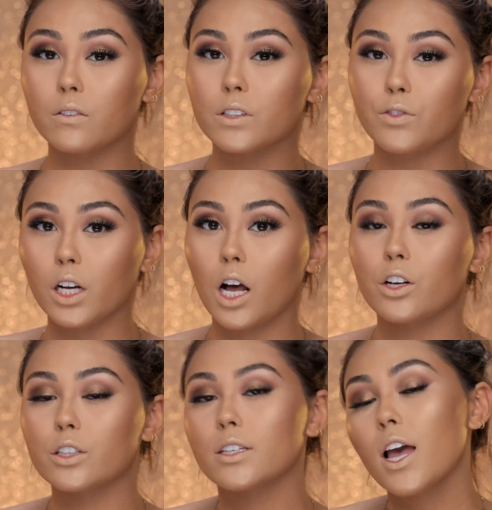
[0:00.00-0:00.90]
of different
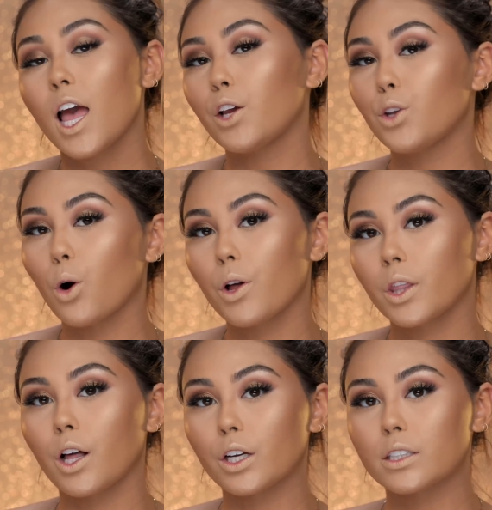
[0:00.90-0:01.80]
colors and you don't want
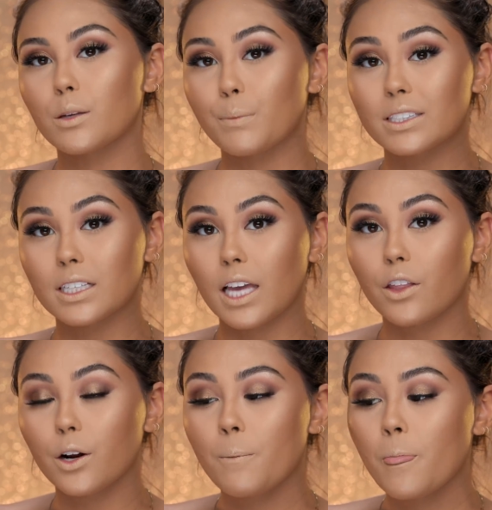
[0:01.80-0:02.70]
the colors to mix
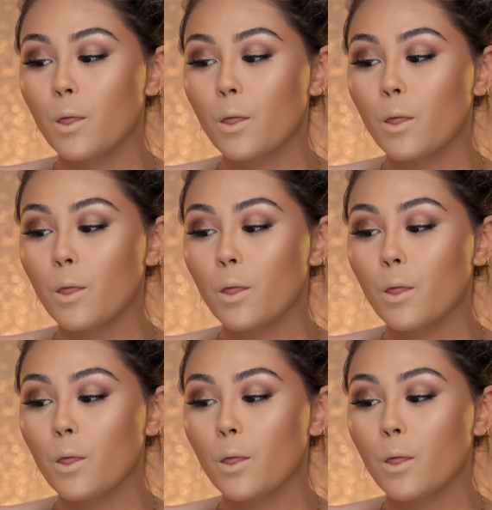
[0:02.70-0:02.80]
together,